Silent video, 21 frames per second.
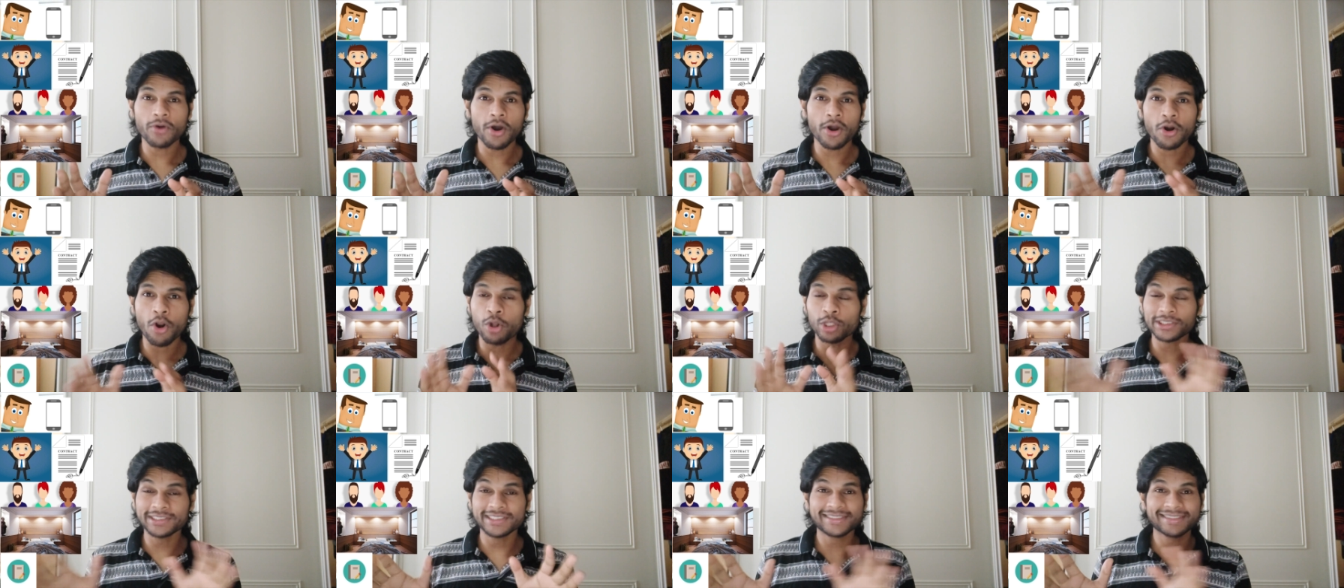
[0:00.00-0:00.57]
far
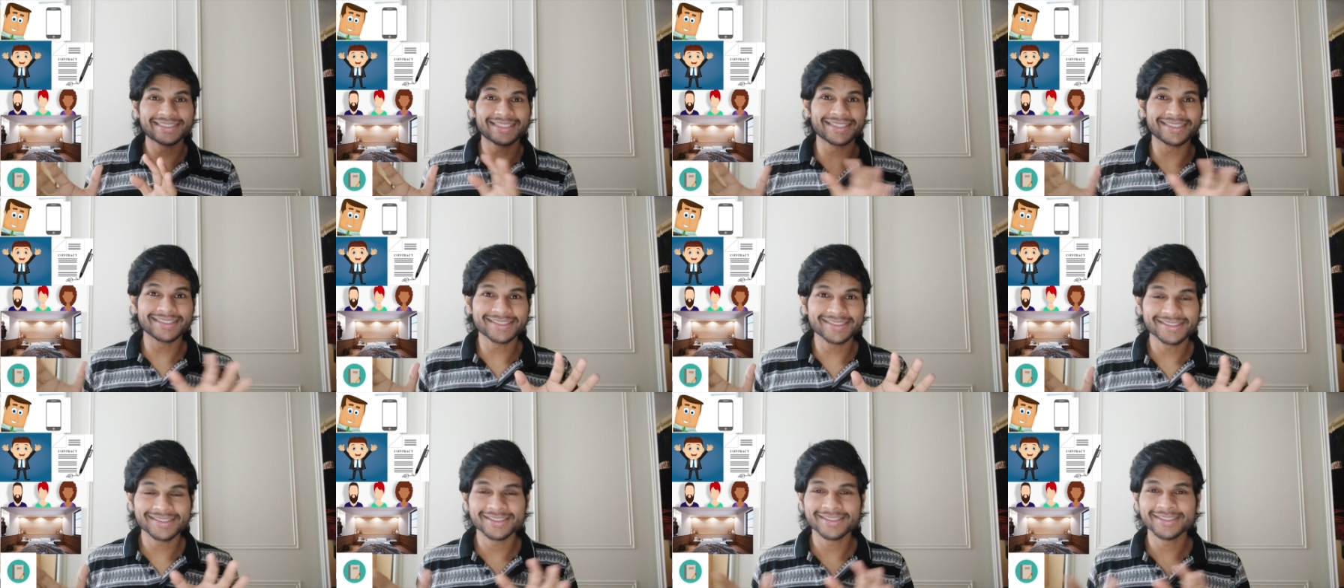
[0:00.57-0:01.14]
all these
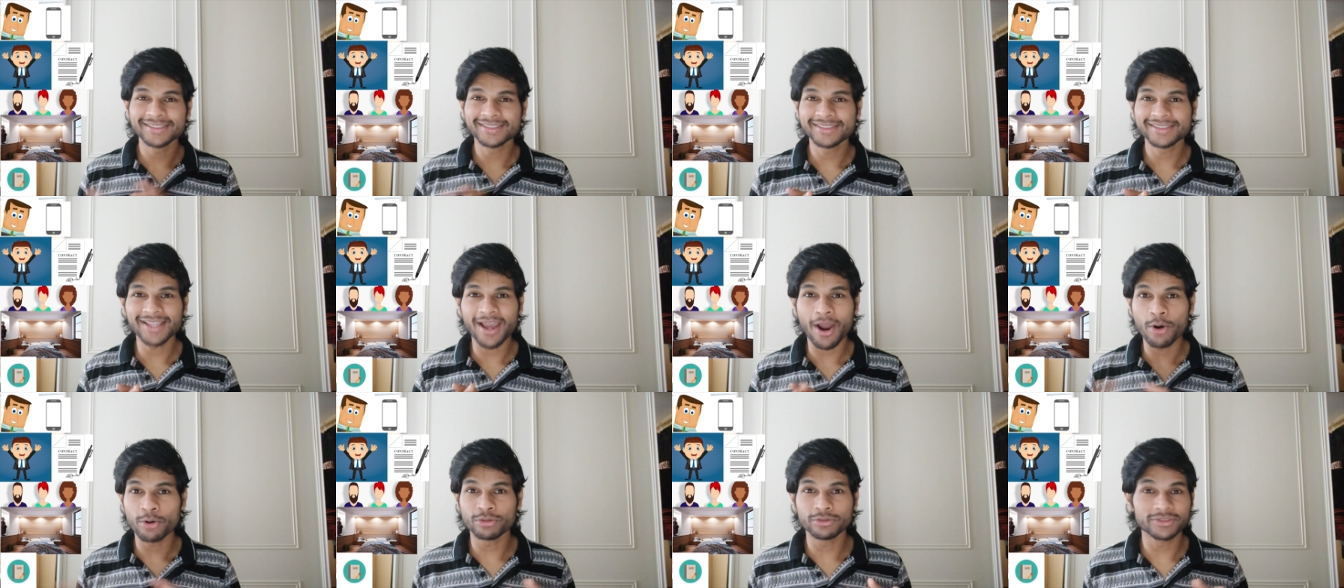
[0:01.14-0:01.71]
things
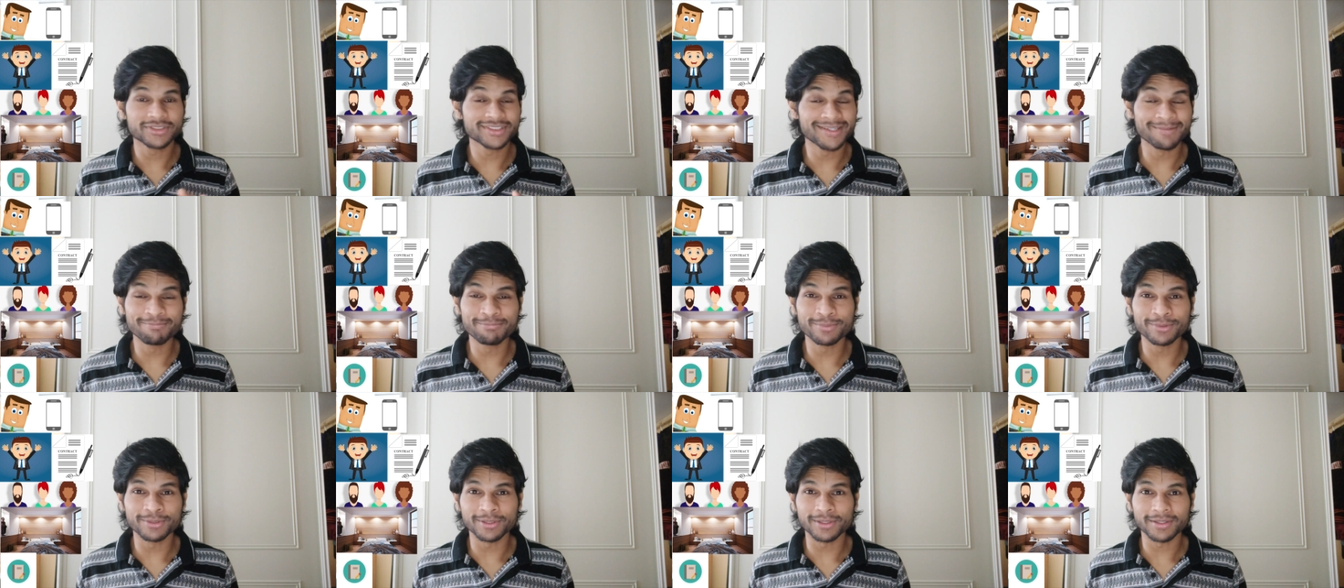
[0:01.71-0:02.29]
sound
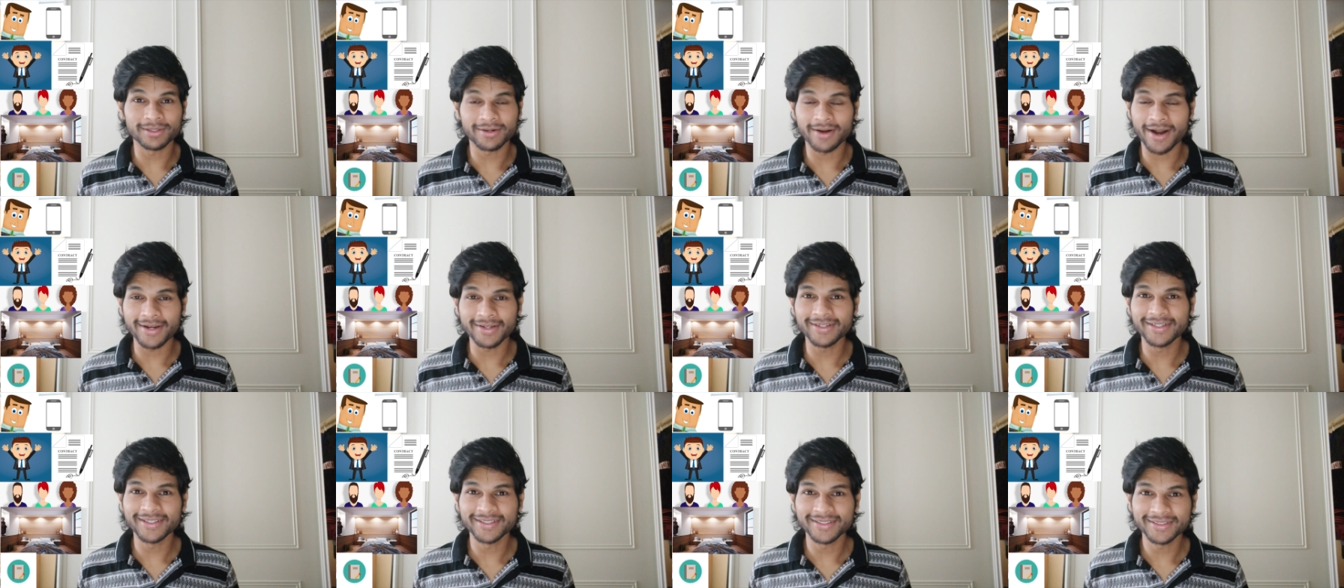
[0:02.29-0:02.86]
simple,
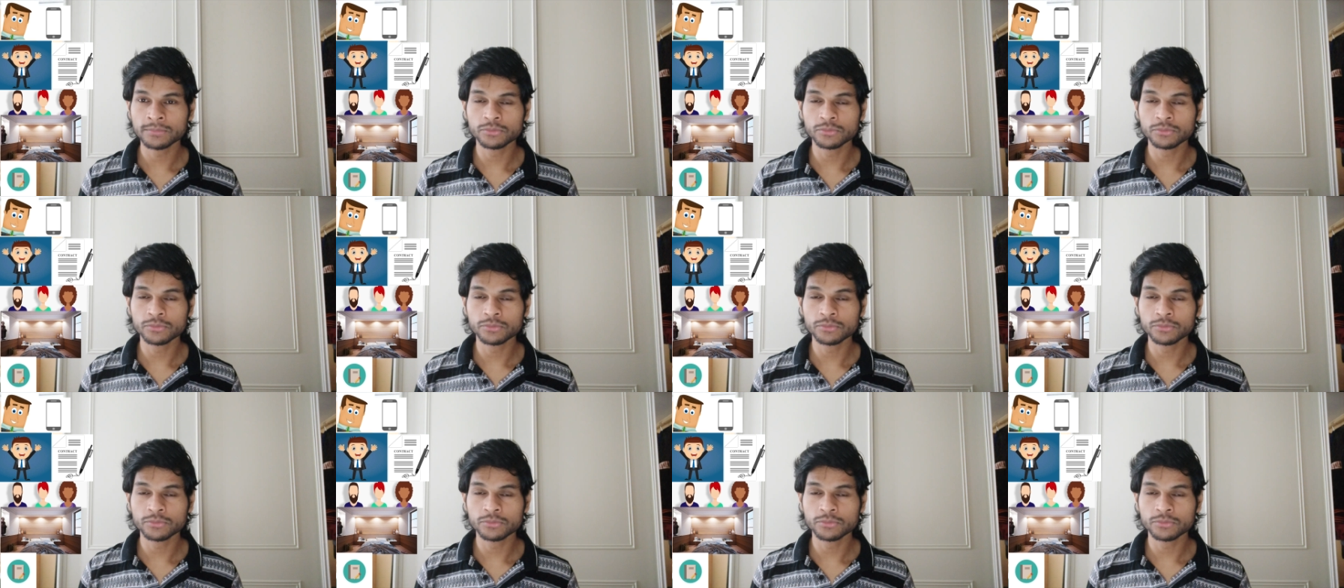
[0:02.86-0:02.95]
right?